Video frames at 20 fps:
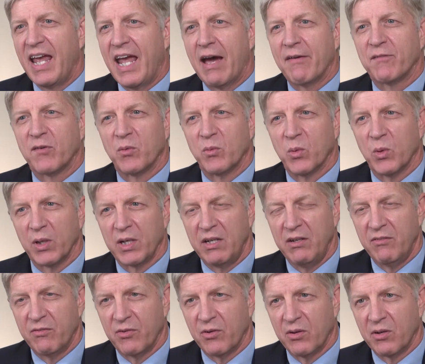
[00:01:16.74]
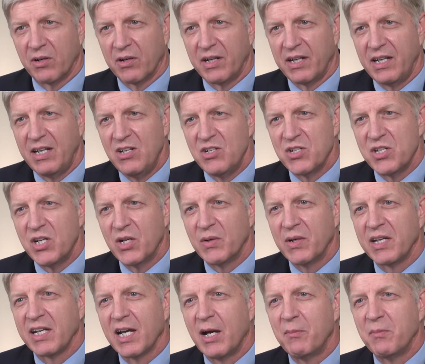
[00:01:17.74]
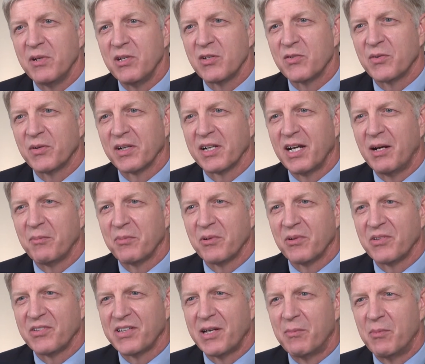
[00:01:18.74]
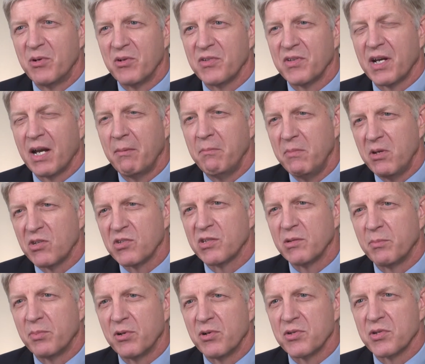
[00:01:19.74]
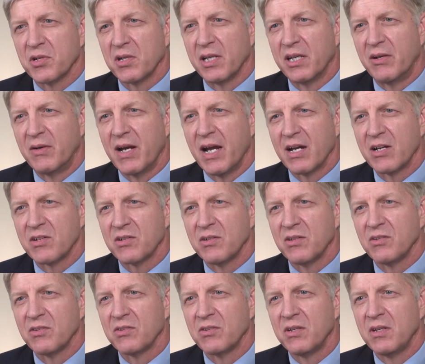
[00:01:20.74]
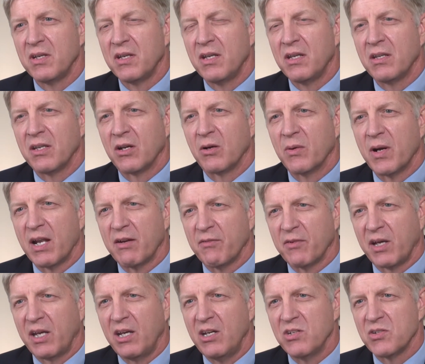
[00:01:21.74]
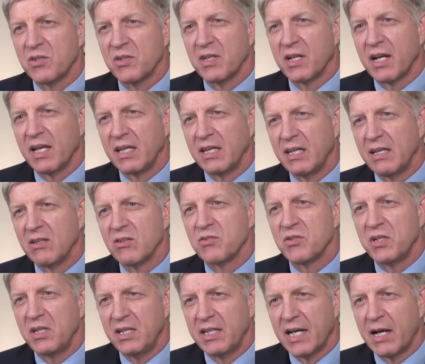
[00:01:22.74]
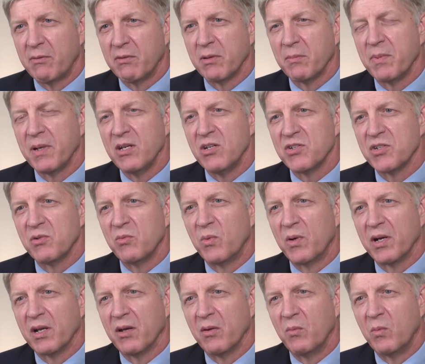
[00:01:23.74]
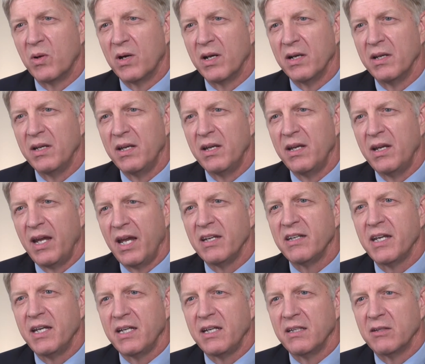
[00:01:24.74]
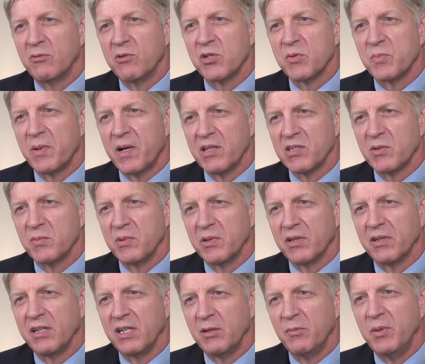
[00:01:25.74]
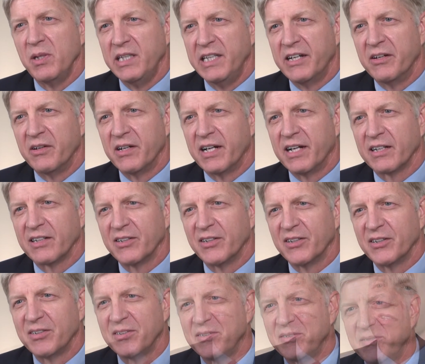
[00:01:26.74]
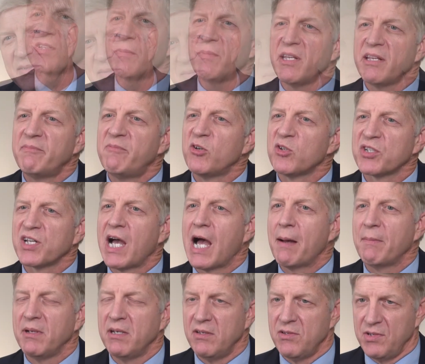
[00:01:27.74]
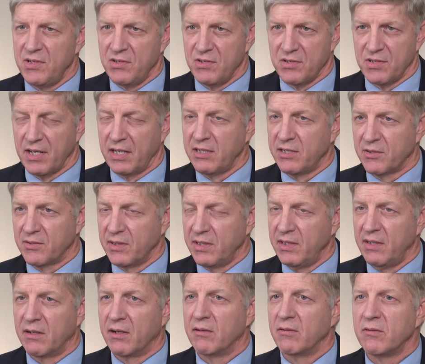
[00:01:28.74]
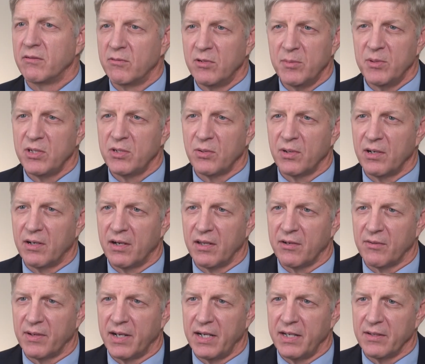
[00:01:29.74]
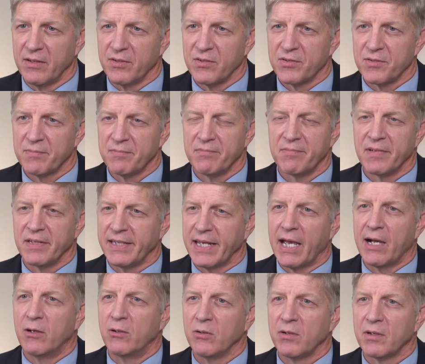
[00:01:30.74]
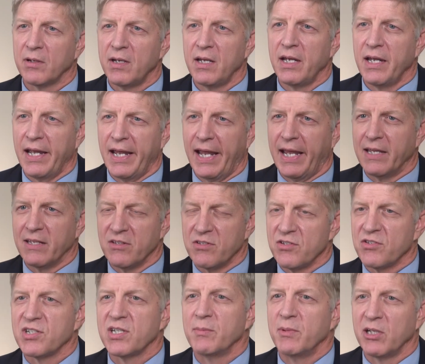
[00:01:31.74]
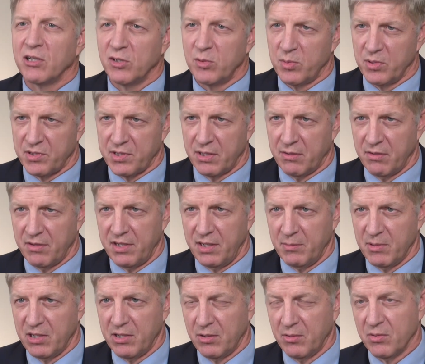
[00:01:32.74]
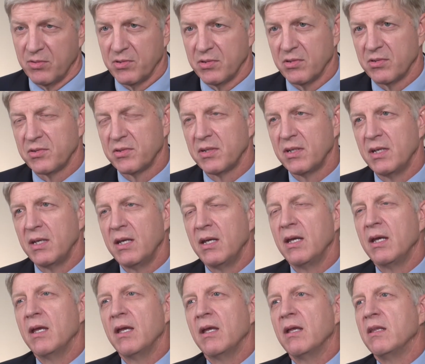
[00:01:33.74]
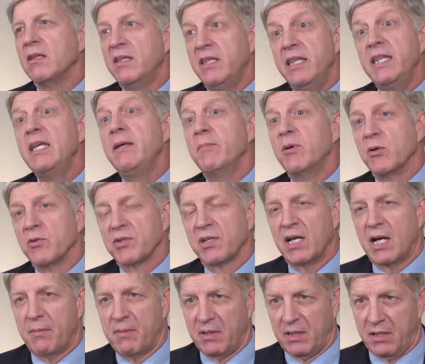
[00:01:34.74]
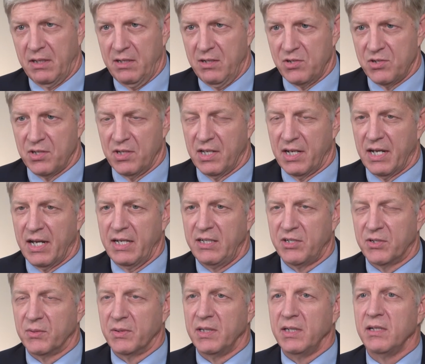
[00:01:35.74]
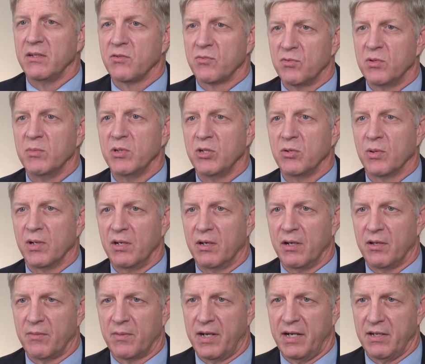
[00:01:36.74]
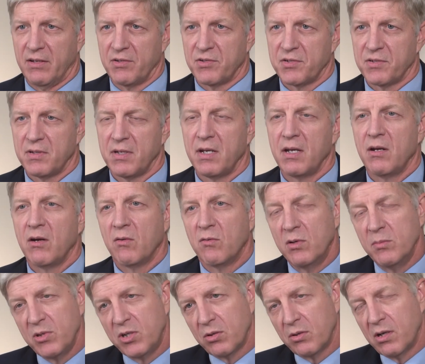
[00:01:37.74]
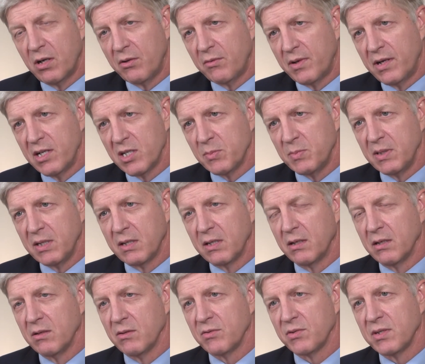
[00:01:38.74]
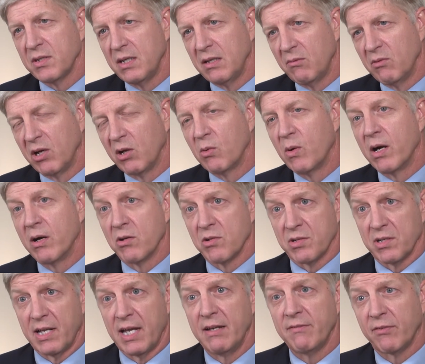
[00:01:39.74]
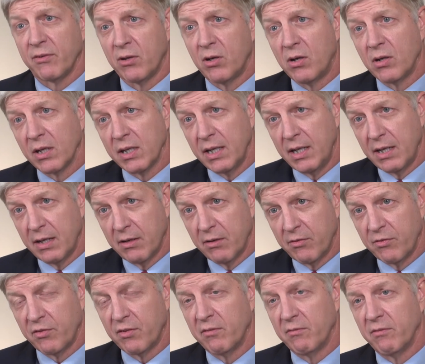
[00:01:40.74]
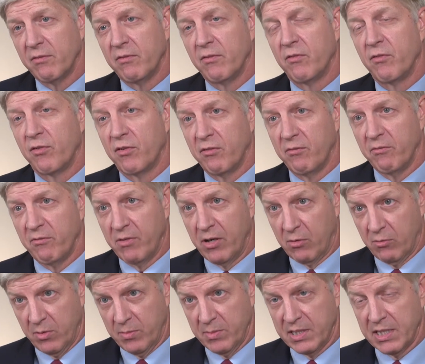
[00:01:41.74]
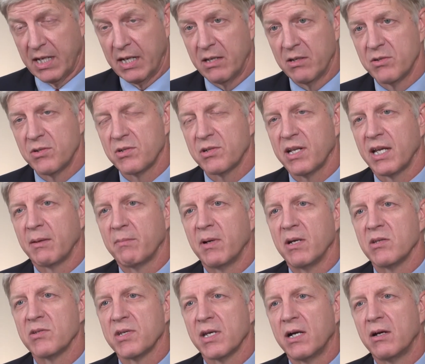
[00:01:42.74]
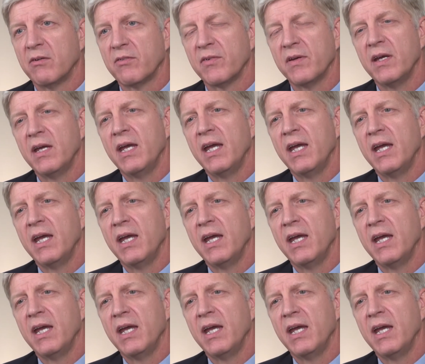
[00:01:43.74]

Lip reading: after working for engineering companies for a couple of summers, that I missed the personal interactions, the gratification that I get sitting down with a patient one-on-one and taking the responsibility to be their doctor. Some of the most common diseases I treat are rheumatoid arthritis, gout, and systemic lupus erythematosus. The most common condition that I treat is rheumatoid arthritis. Rheumatoid arthritis because it requires lifelong care from a rheumatologist like myself,